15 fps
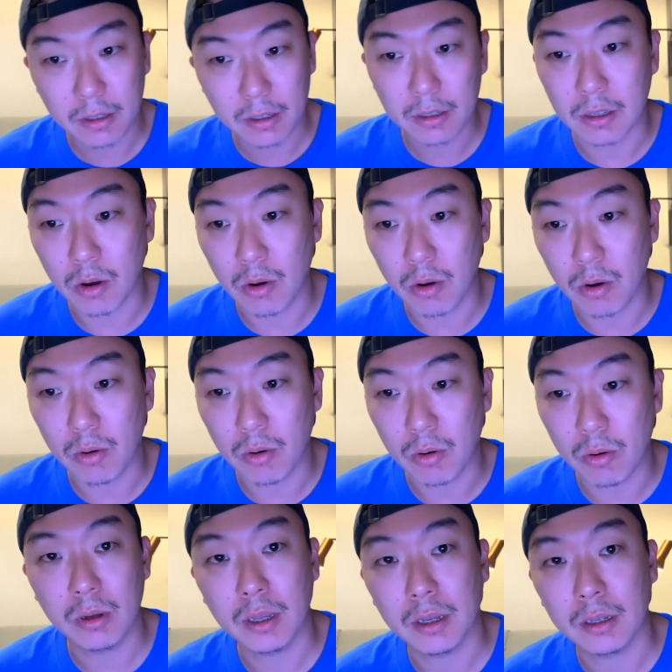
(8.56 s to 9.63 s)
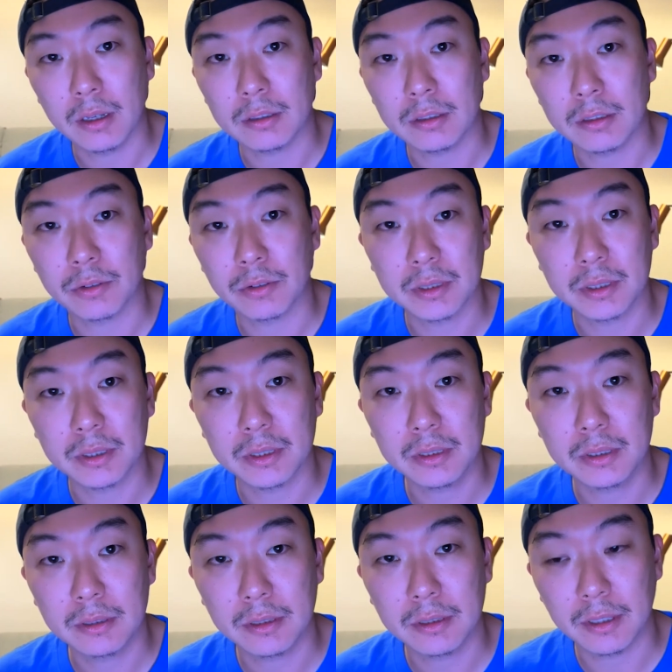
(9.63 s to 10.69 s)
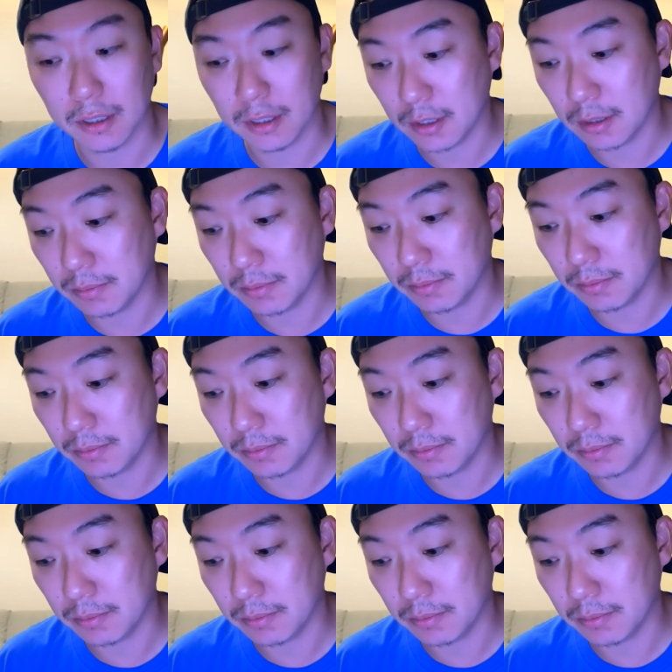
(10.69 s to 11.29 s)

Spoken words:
Yo, how's everyone? Yeah,